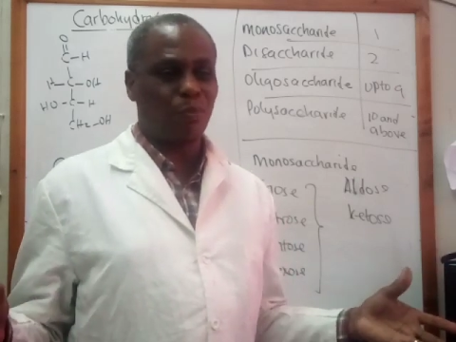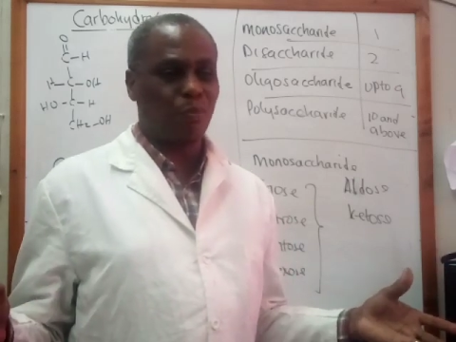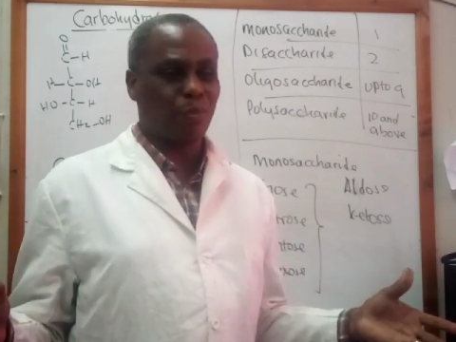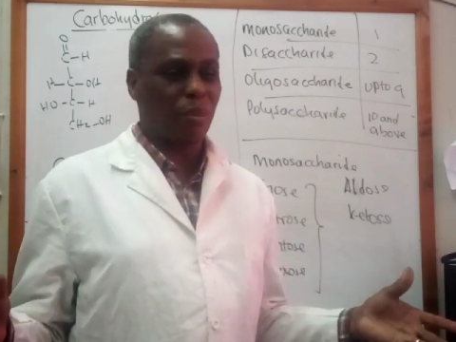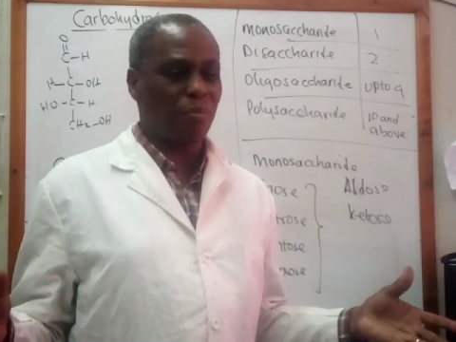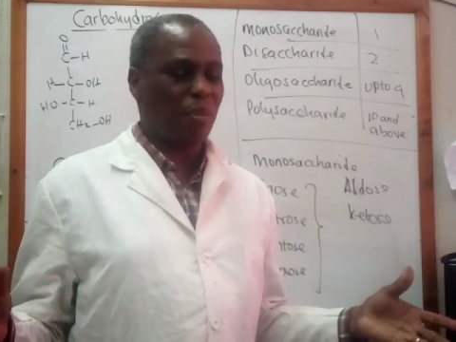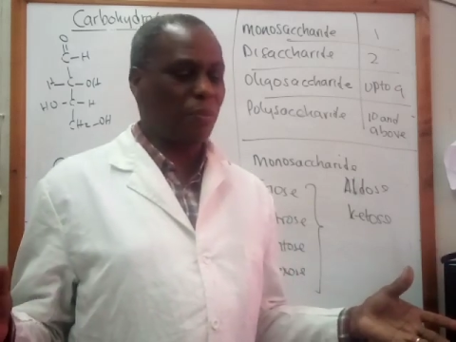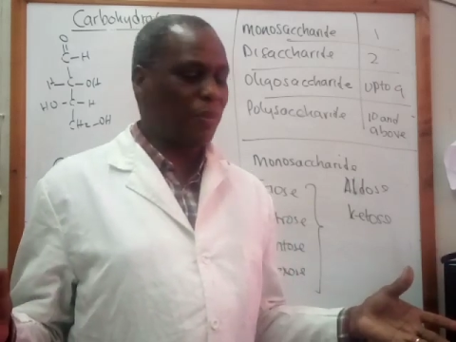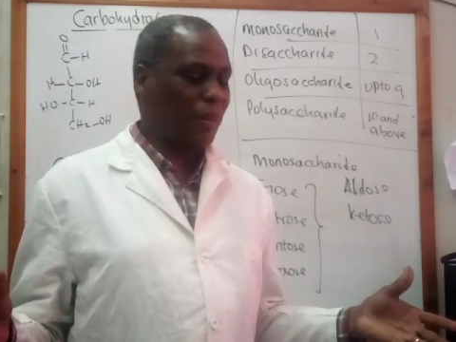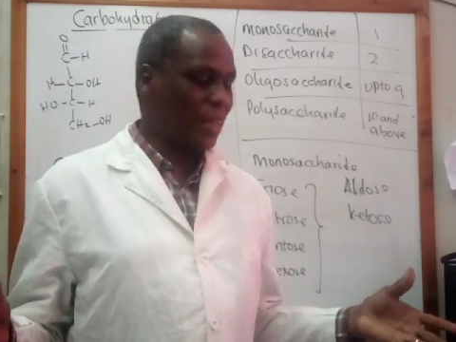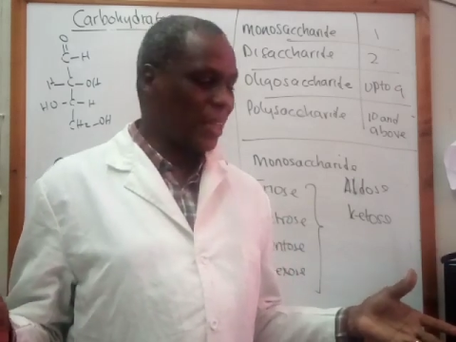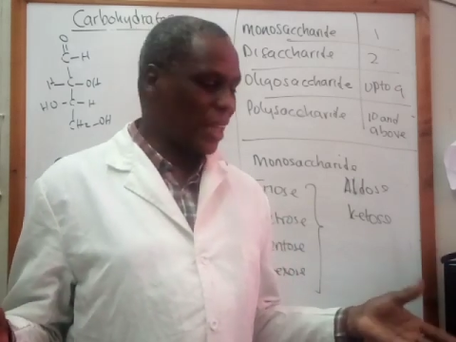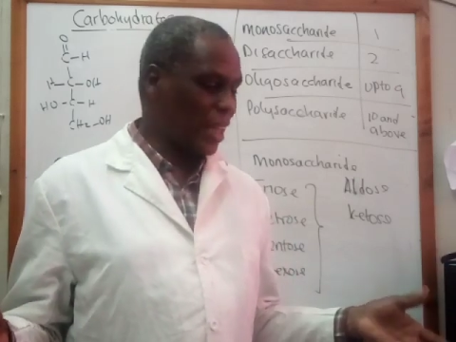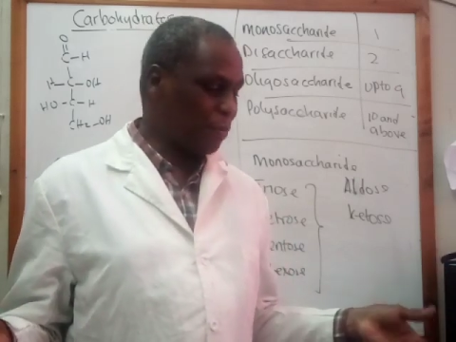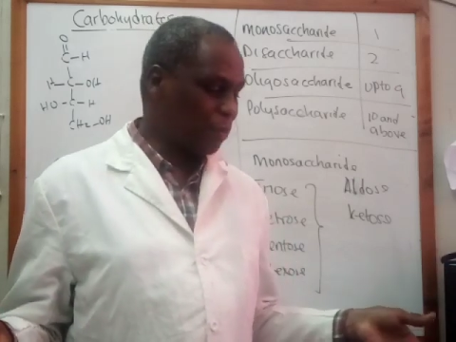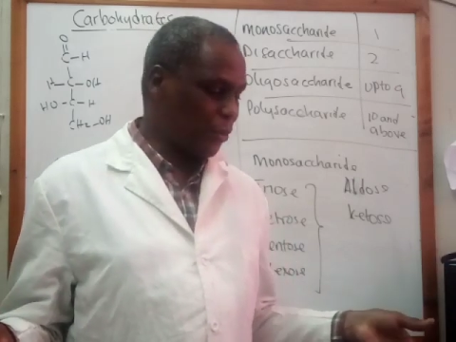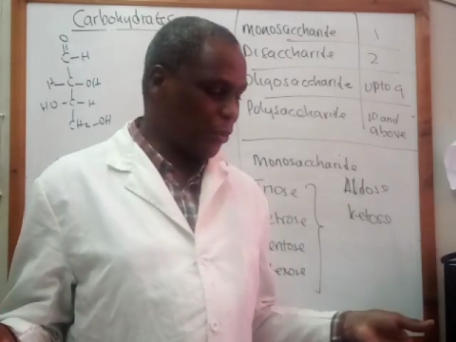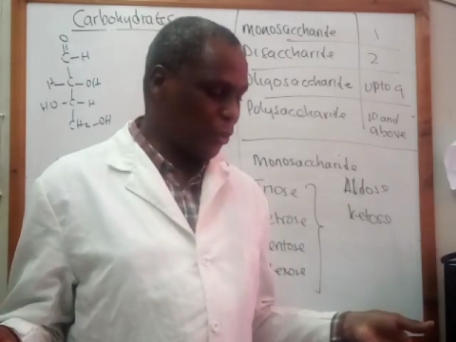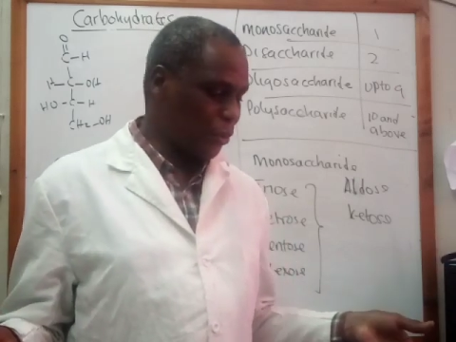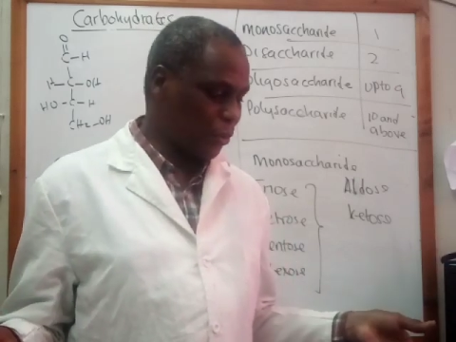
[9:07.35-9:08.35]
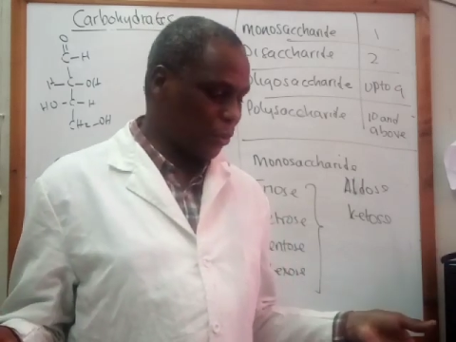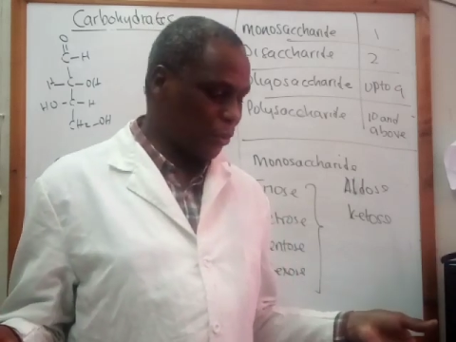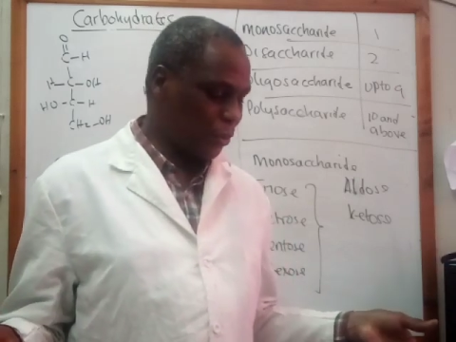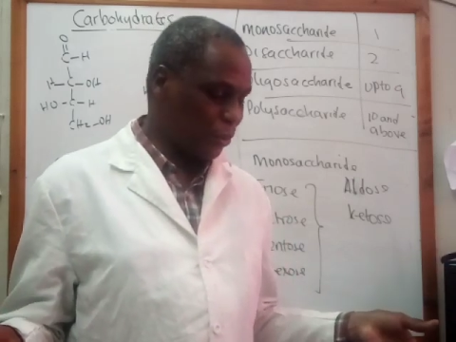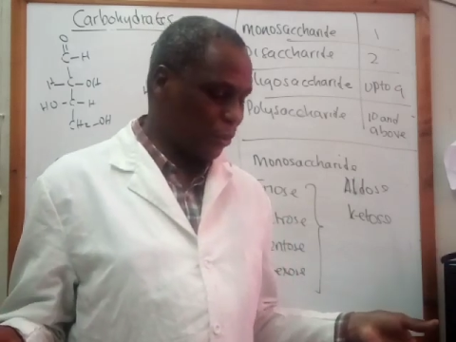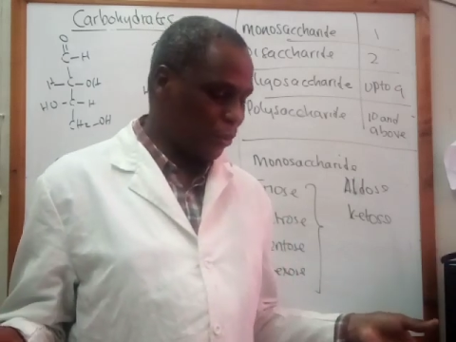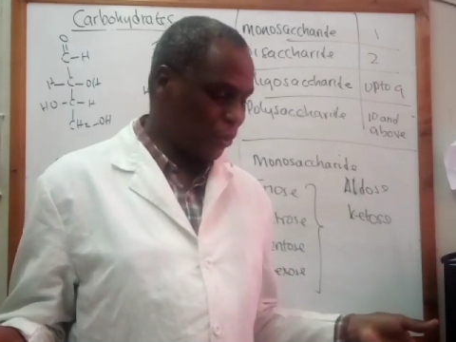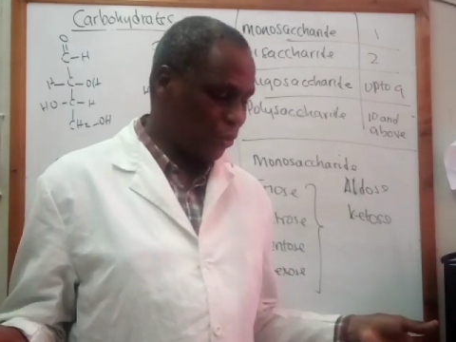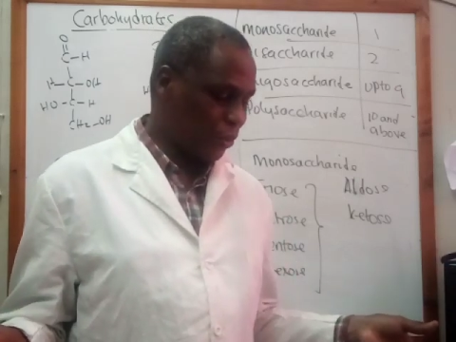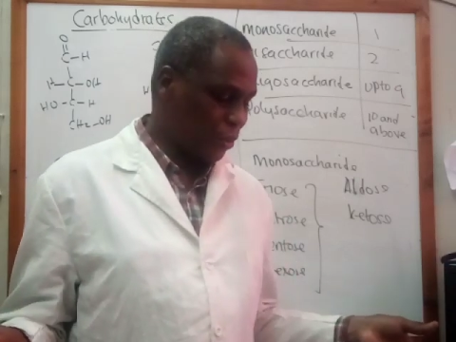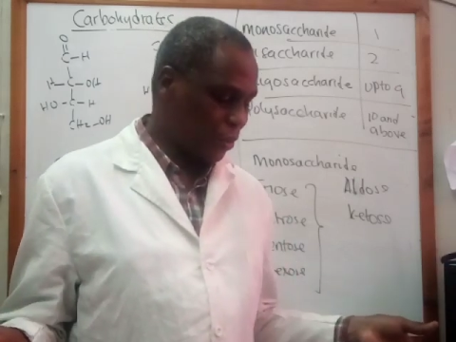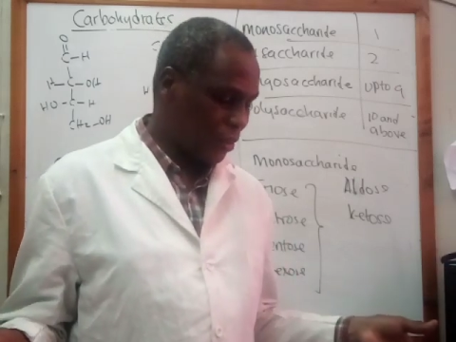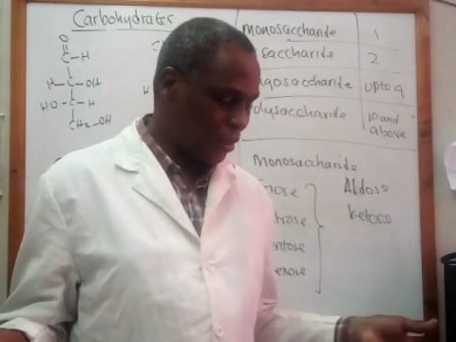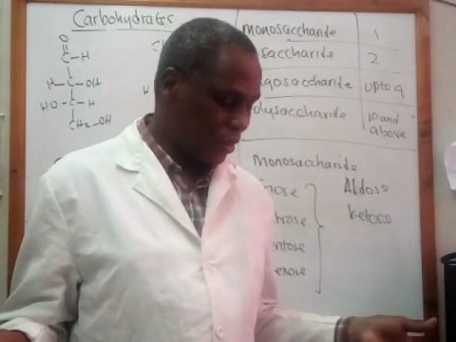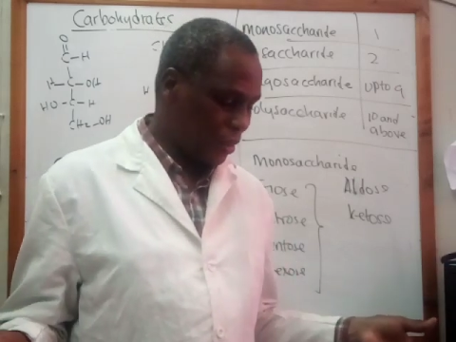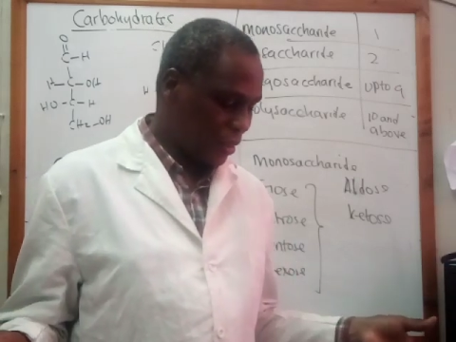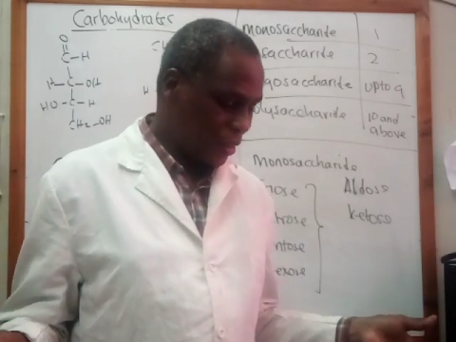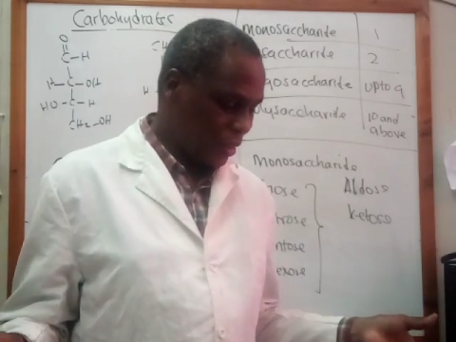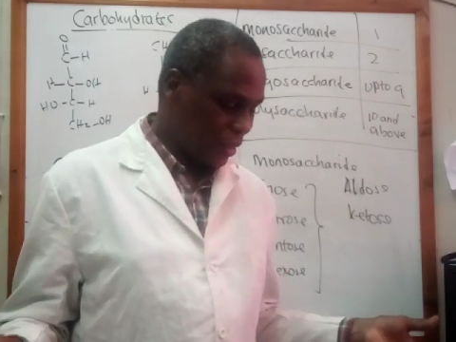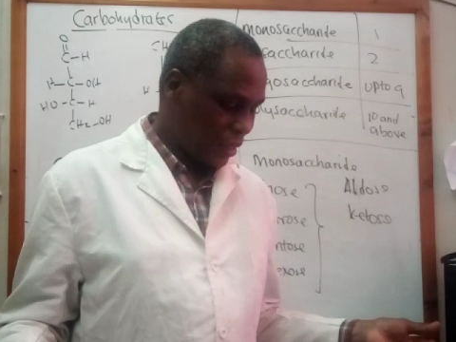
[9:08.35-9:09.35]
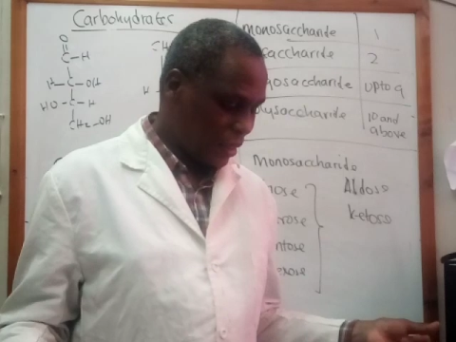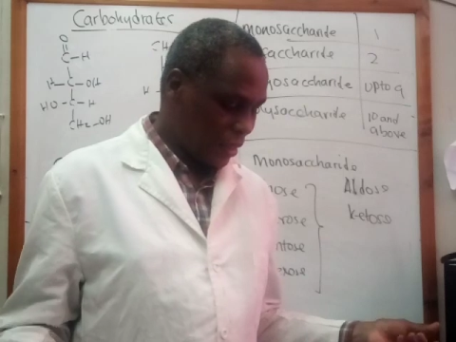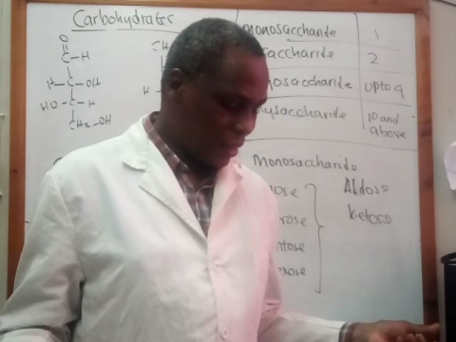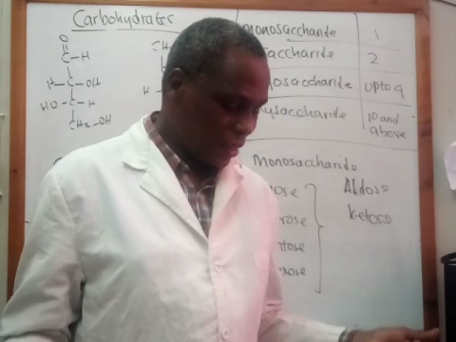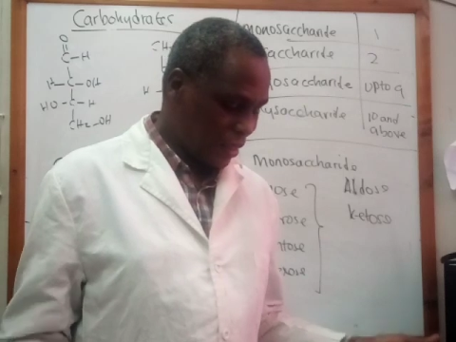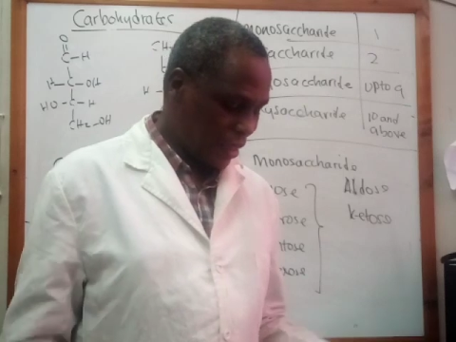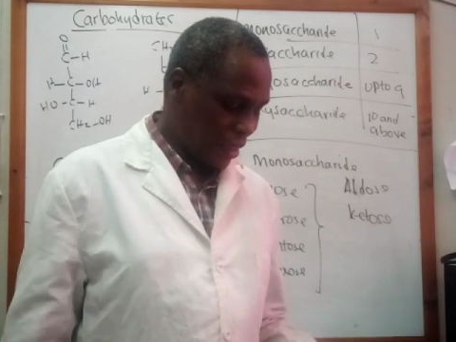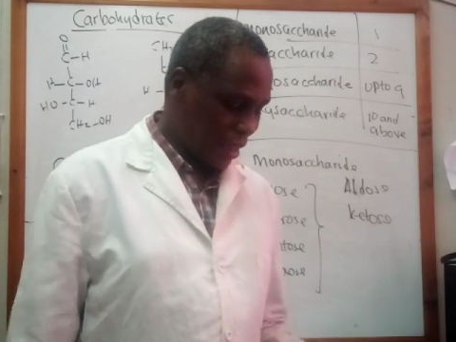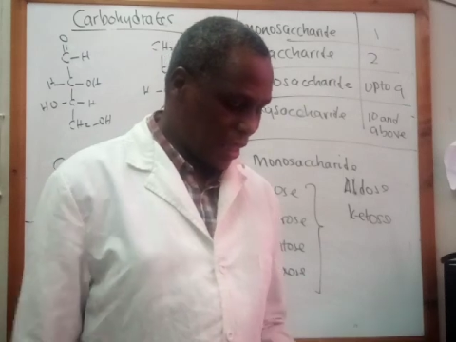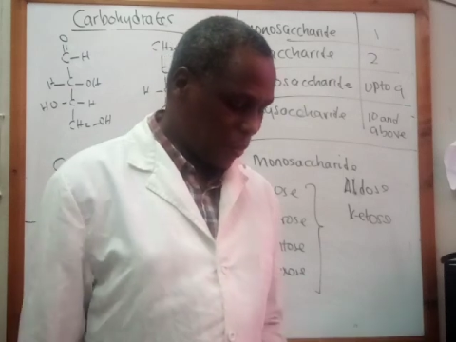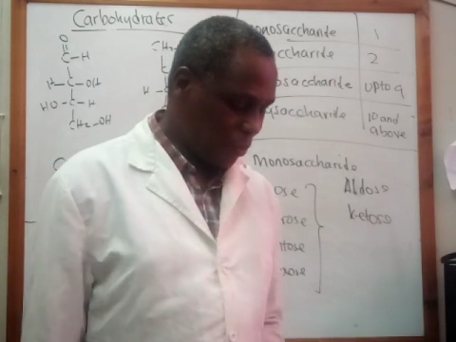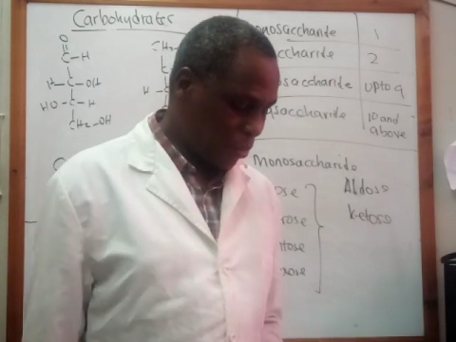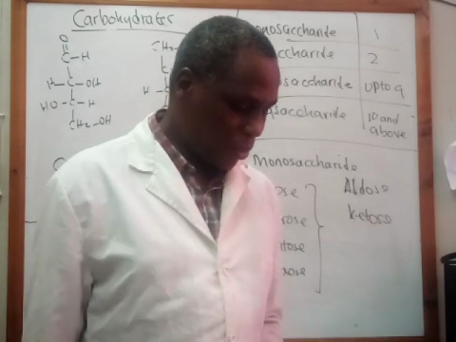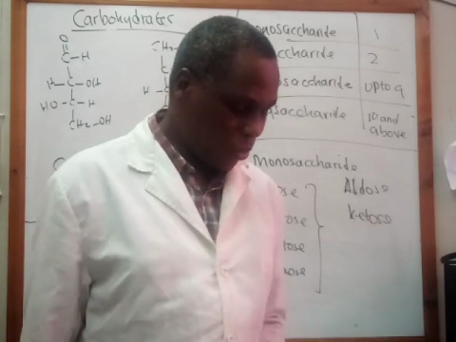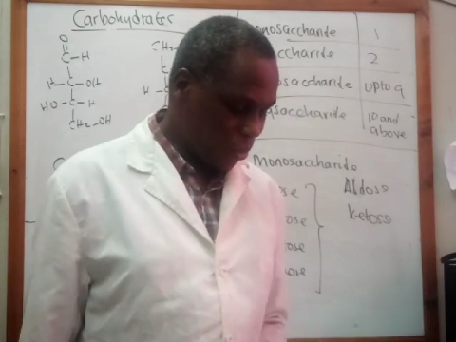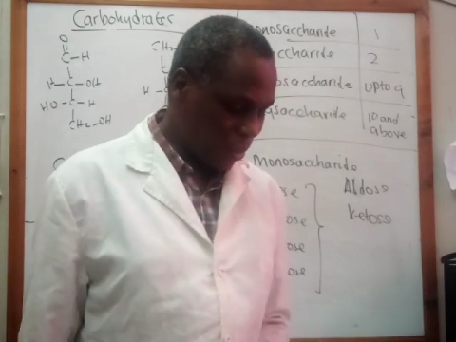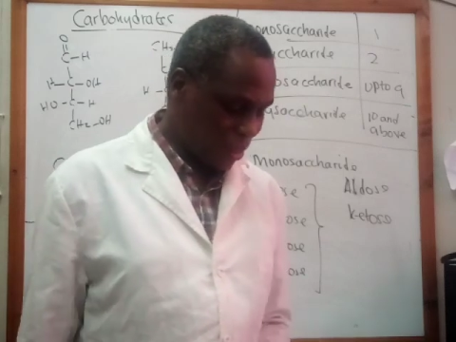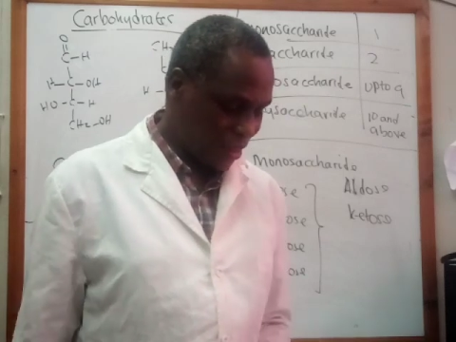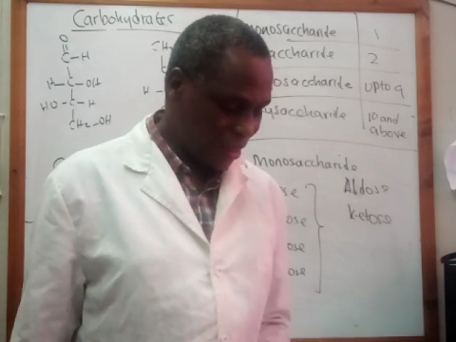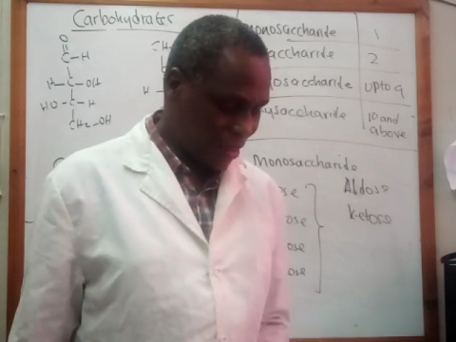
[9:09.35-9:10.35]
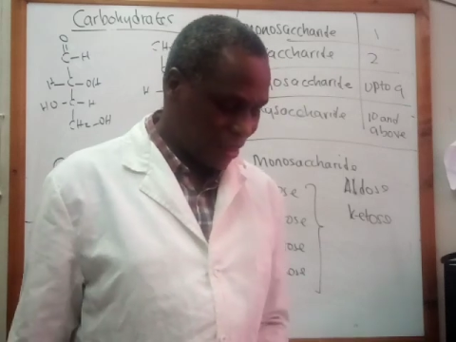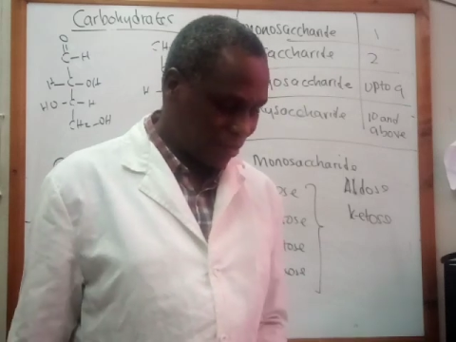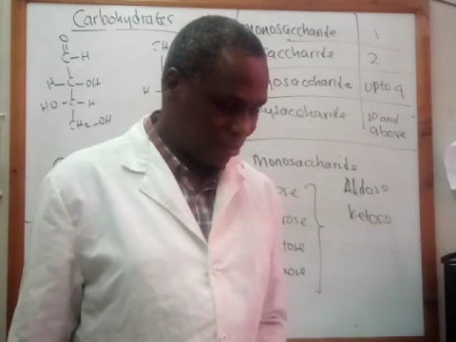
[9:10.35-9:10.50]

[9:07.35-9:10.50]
probably up to what?